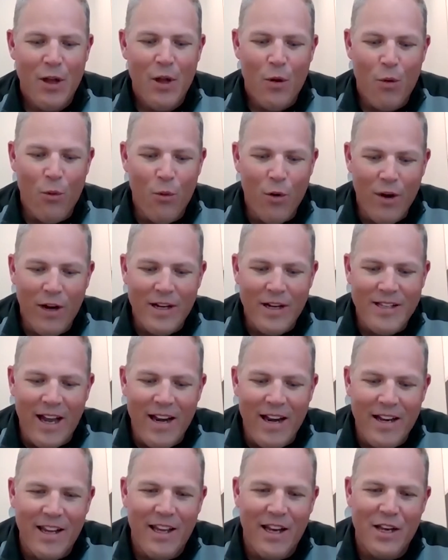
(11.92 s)
we're
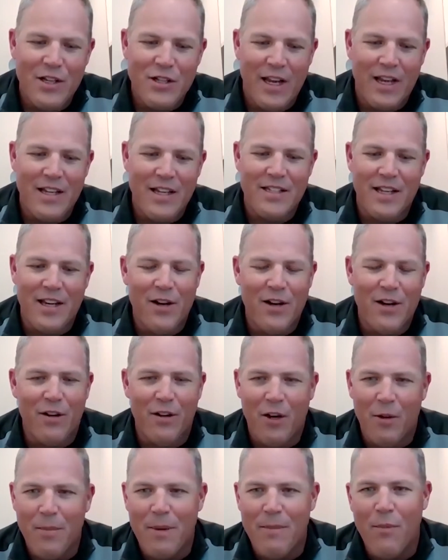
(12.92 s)
excited to get a chance to hear
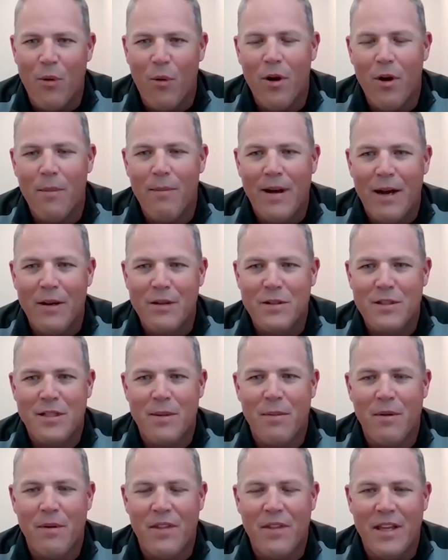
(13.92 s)
a little bit more about
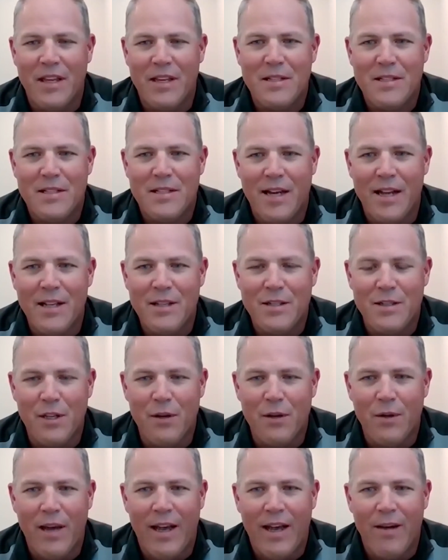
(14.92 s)
some of the insights
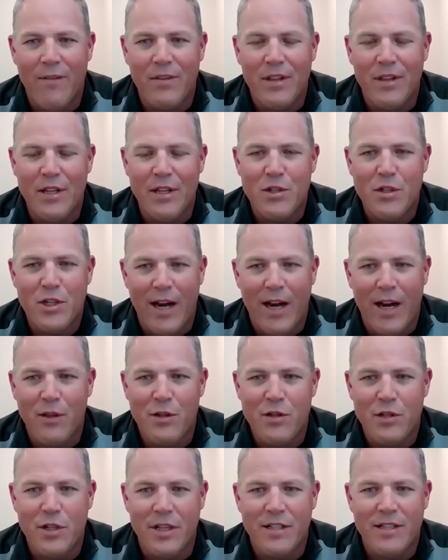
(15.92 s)
that you have in these
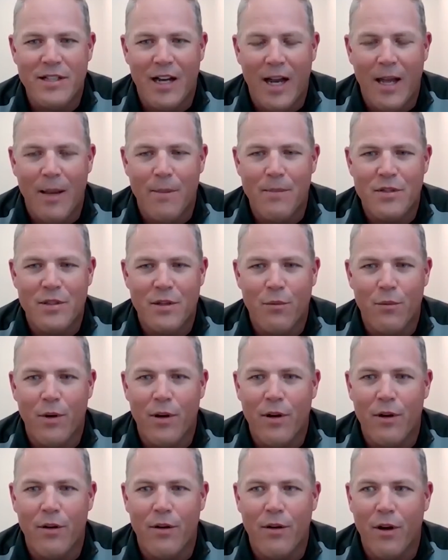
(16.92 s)
challenging times that
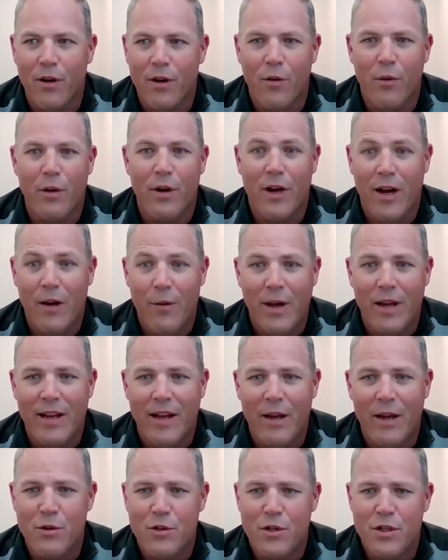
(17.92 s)
are going on right
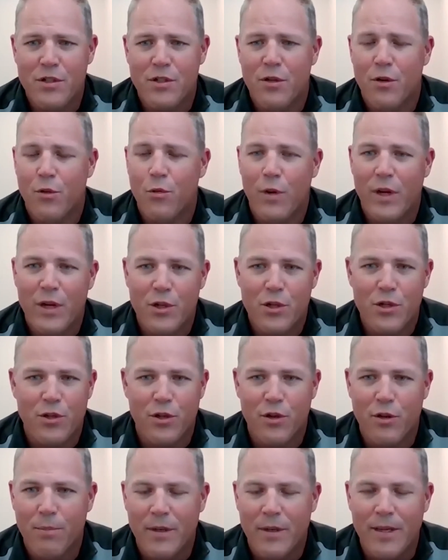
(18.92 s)
now, just to
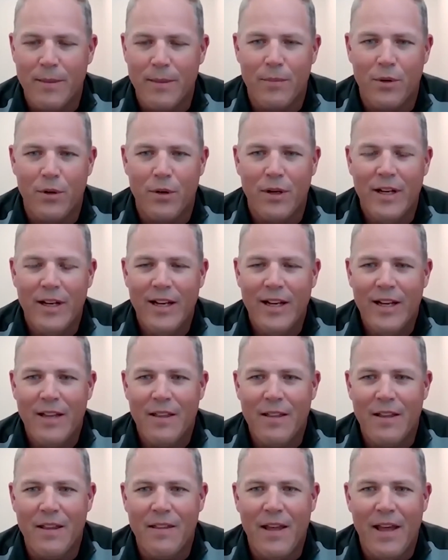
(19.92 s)
reassure people
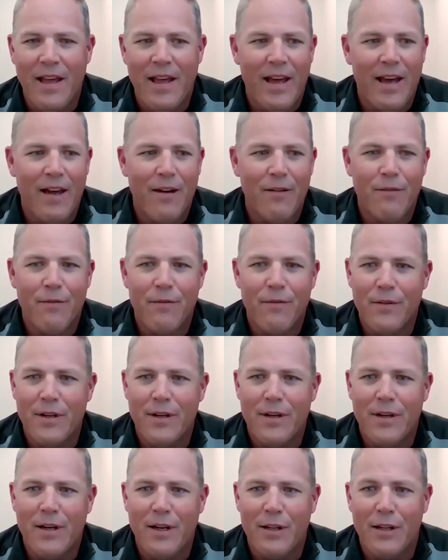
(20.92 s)
that they have
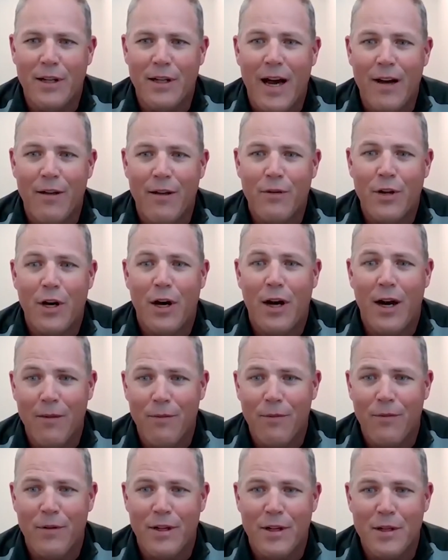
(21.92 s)
a lot of
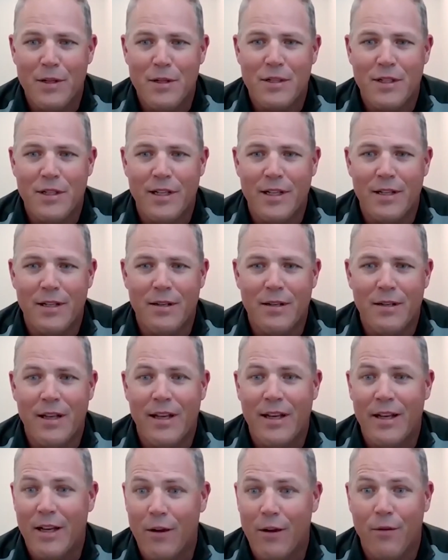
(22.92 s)
confidence in
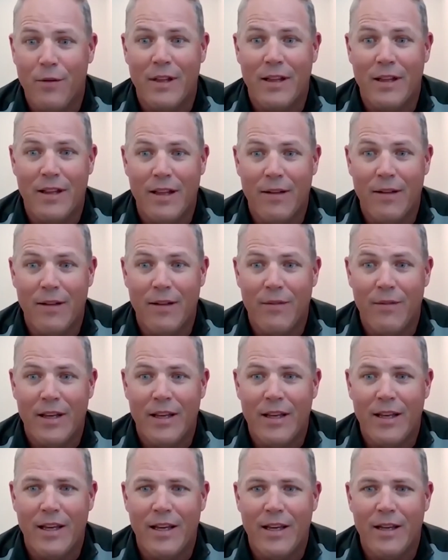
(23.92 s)
healthy
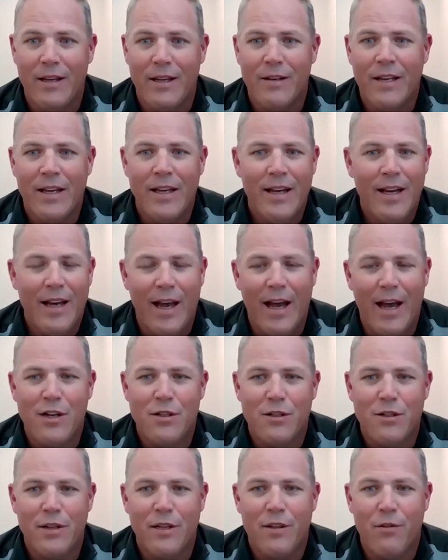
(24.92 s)
living and
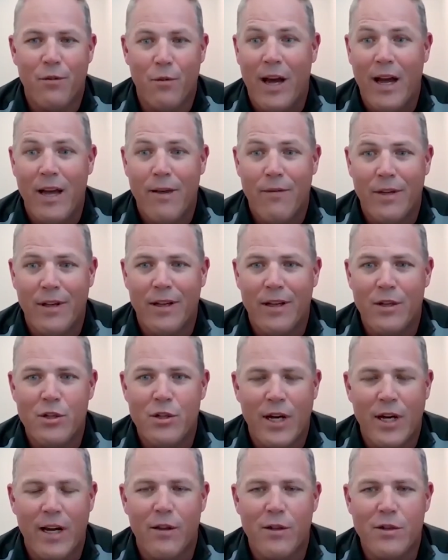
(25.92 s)
actually thriving in
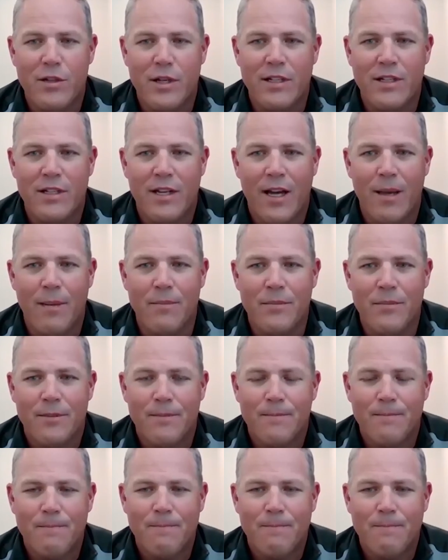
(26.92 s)
challenging times.